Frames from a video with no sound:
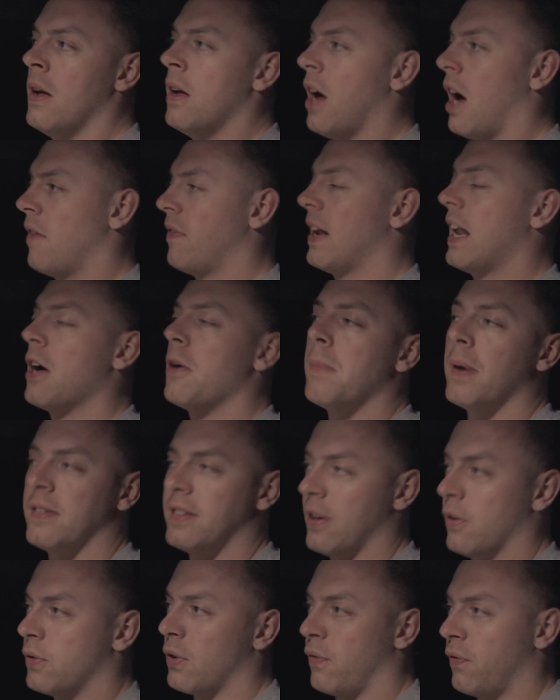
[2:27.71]
I've allowed
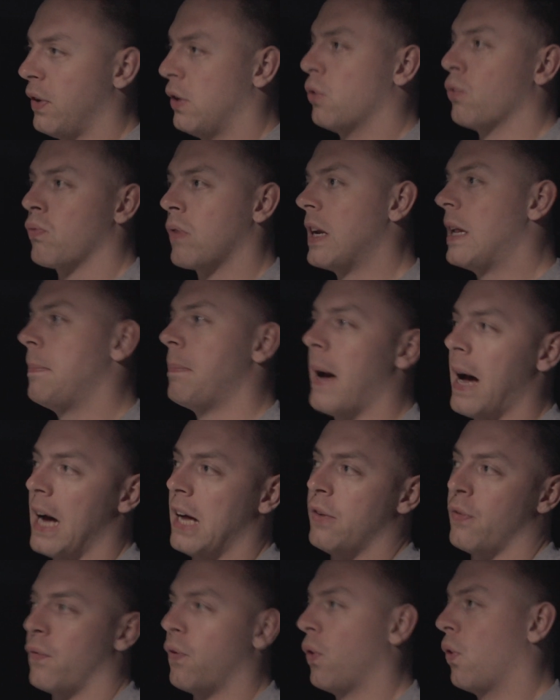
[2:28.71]
myself to feel really
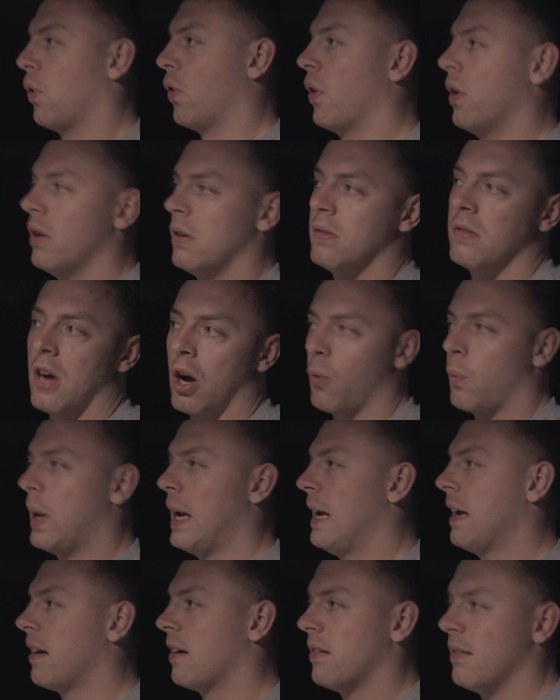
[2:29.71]
bad for a
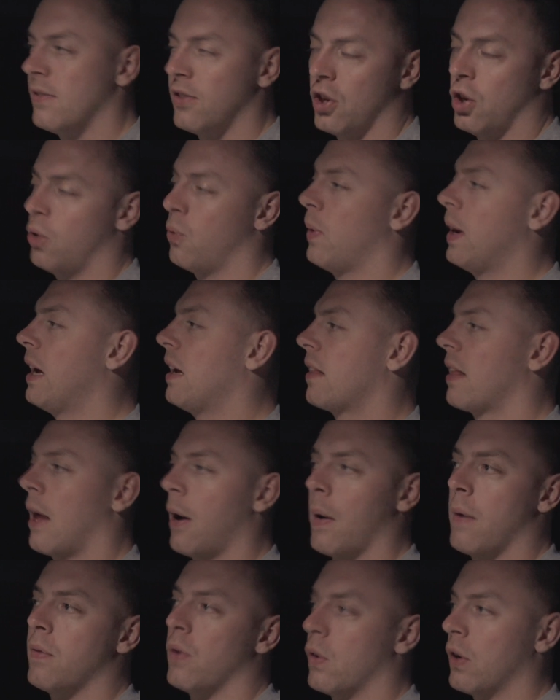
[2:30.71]
week, 2 weeks,
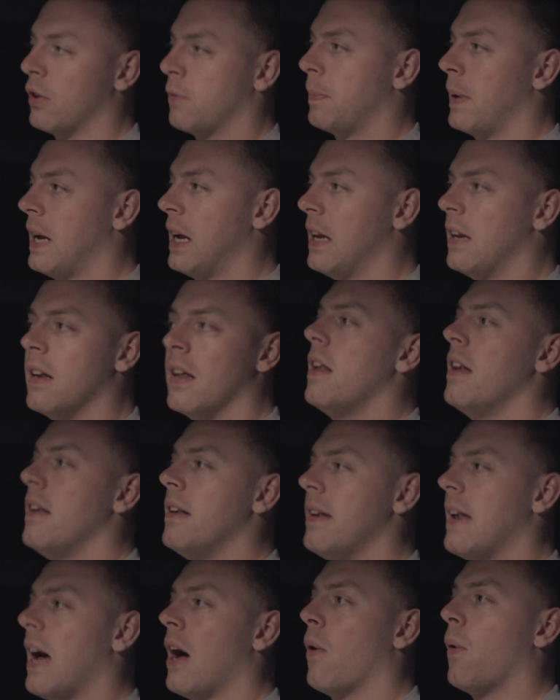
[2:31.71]
however long it's been.
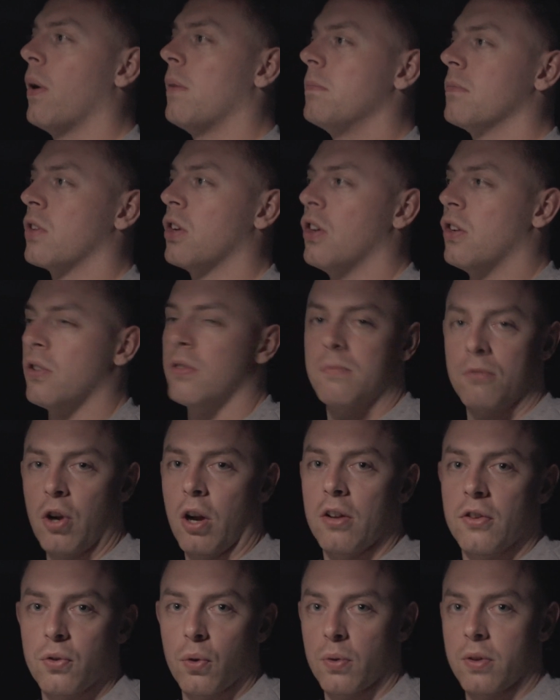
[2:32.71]
Now I'm going to
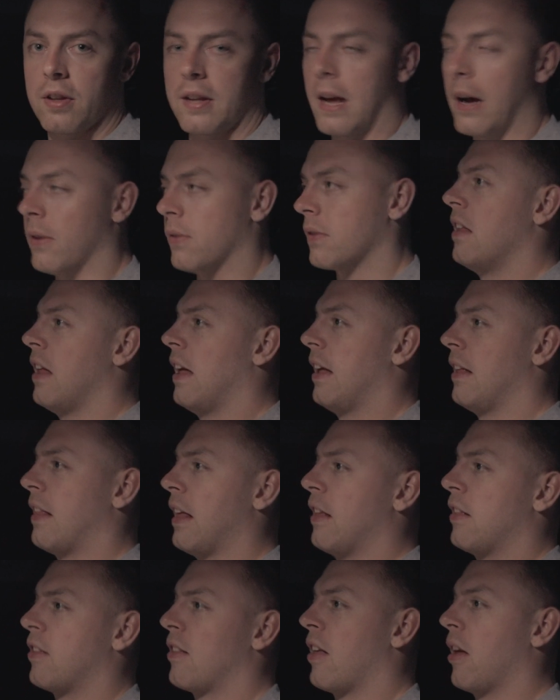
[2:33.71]
try and sort it out.
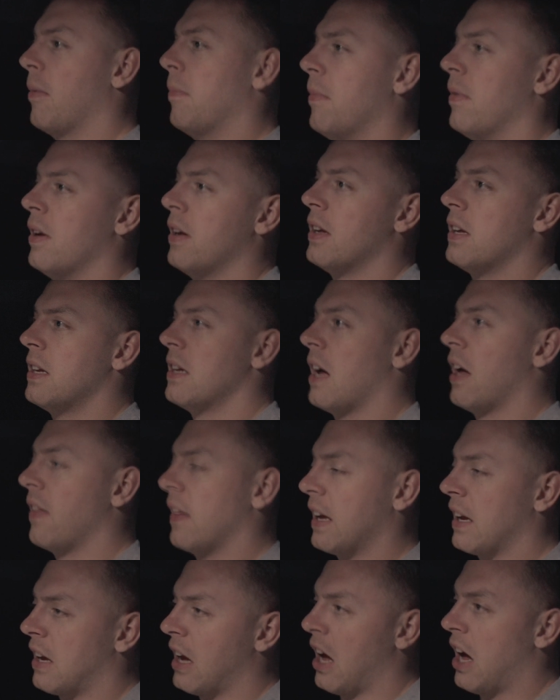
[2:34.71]
There's some, I
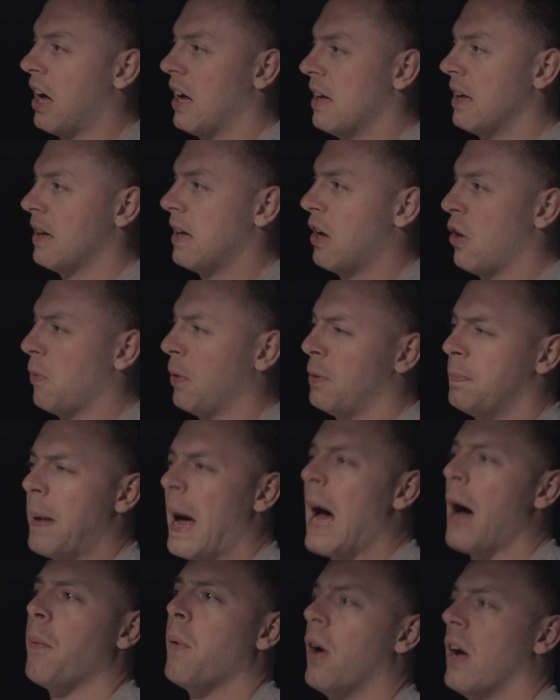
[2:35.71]
think, almost
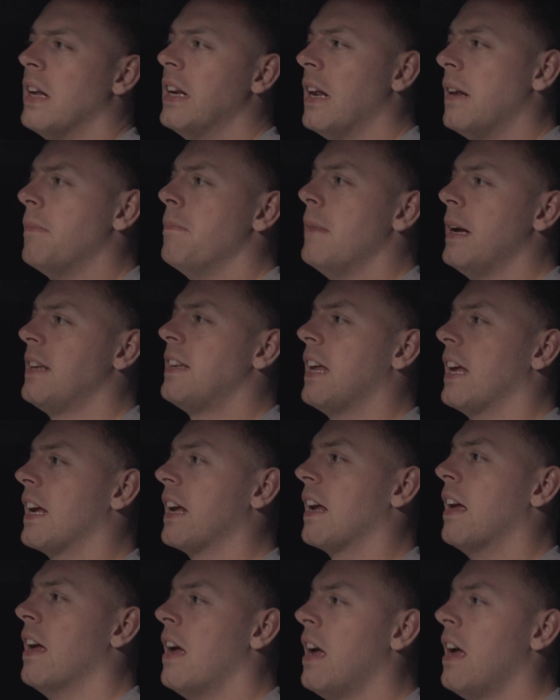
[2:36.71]
power in admitting